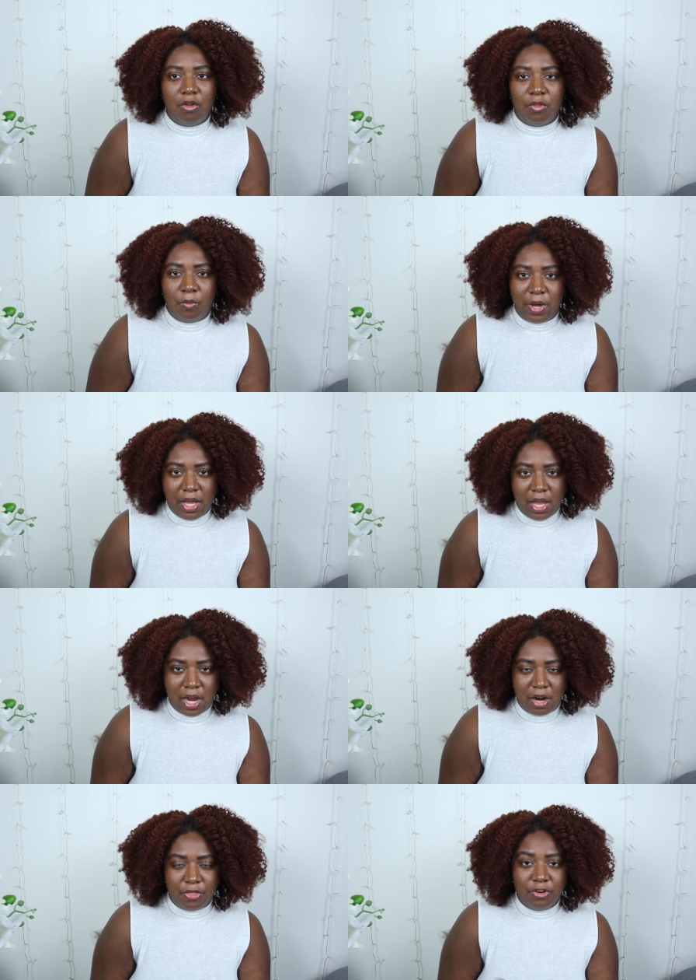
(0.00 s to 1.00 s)
the way
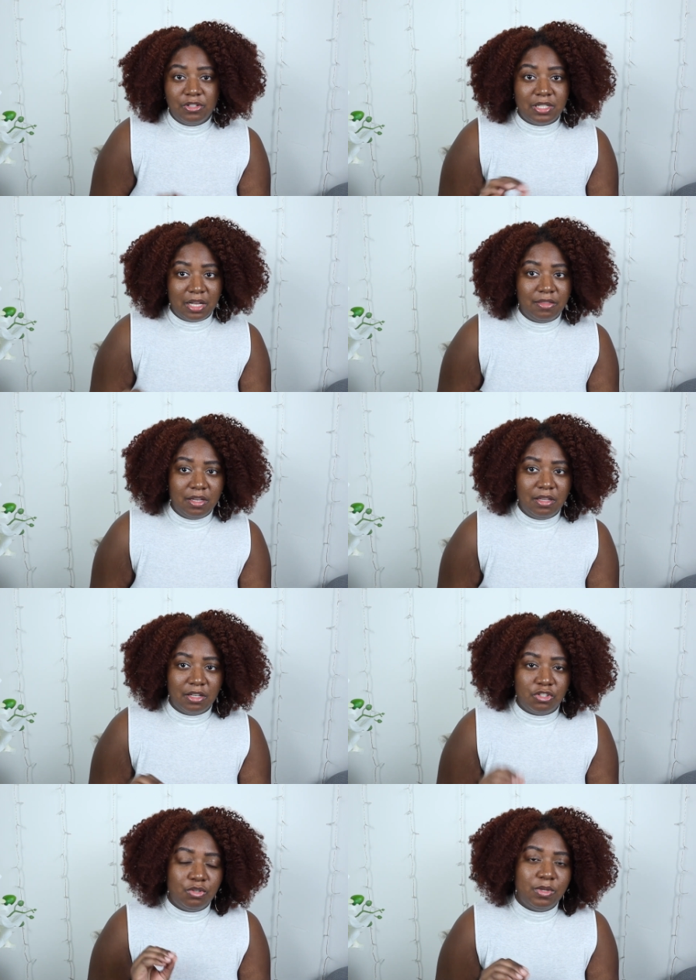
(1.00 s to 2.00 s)
there is nothing
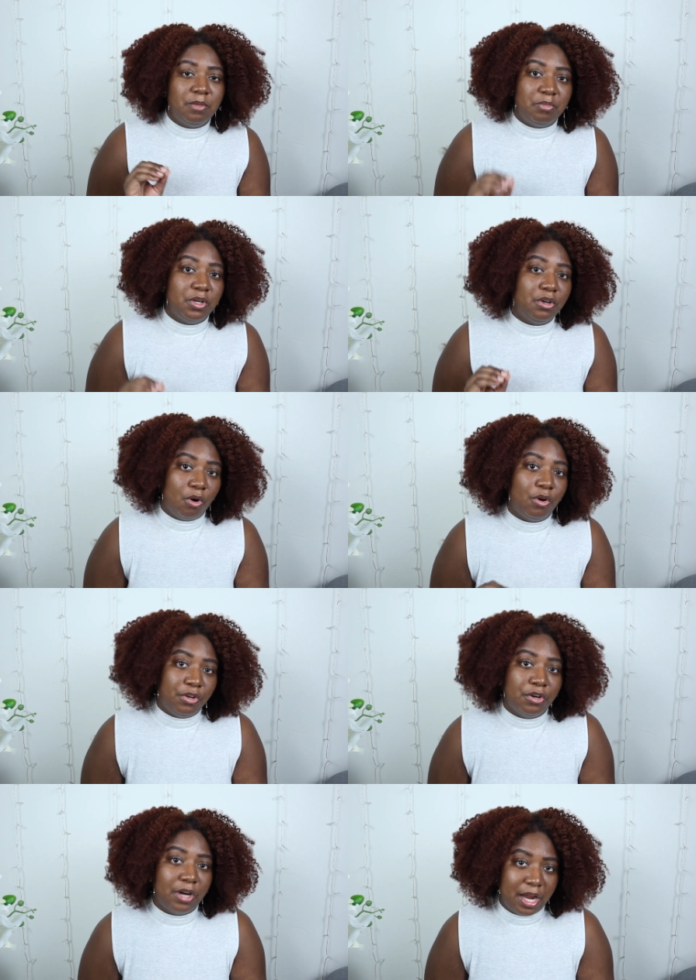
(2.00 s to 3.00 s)
that you can put on
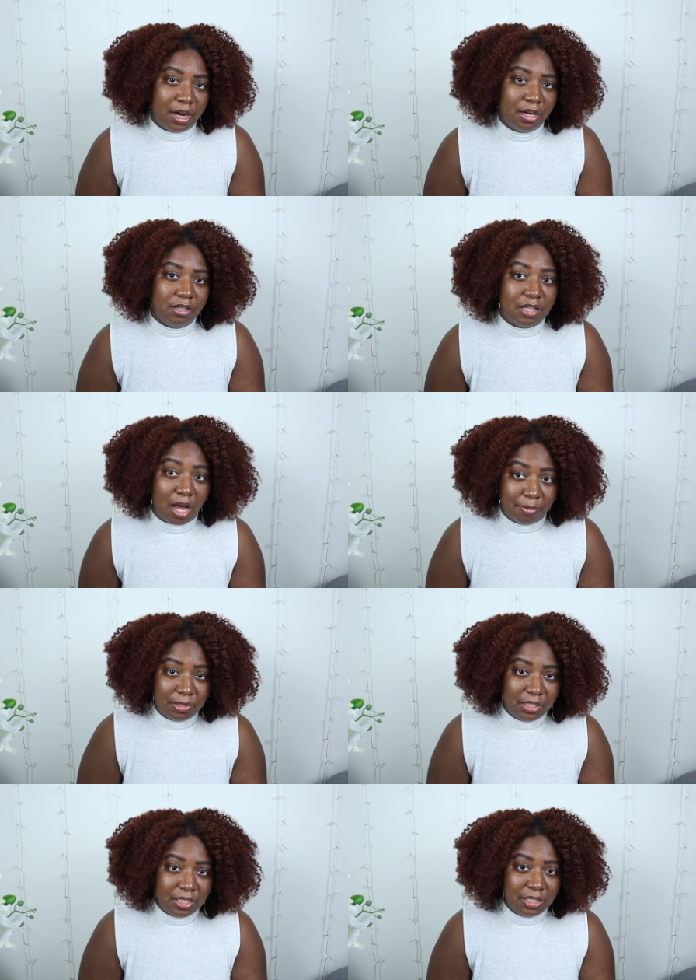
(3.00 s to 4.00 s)
your hair
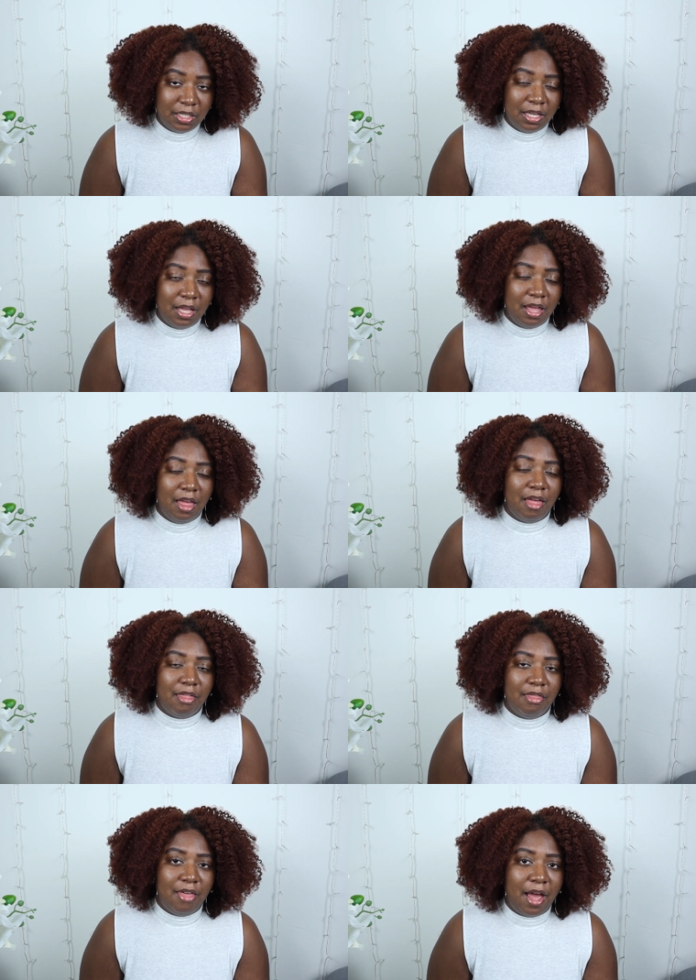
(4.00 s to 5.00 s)
topically
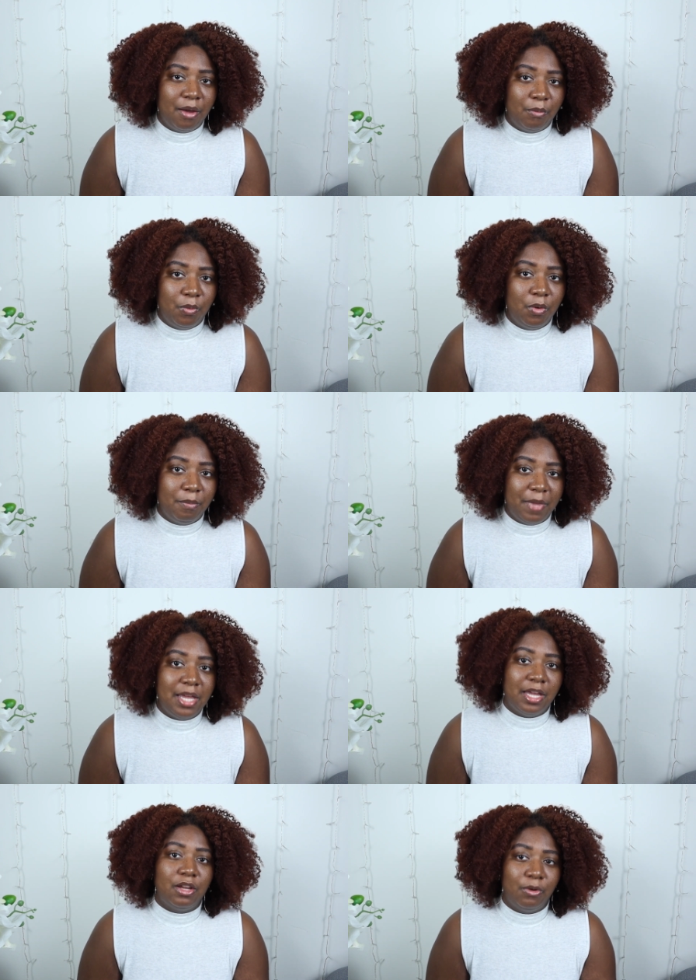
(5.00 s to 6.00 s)
that will
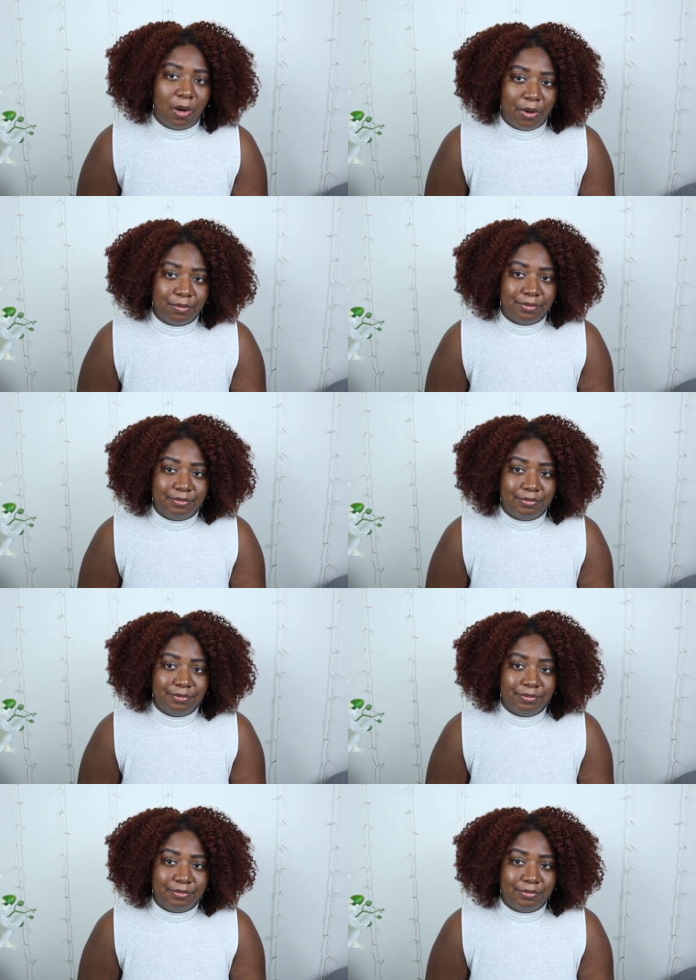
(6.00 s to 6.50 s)
make it grow.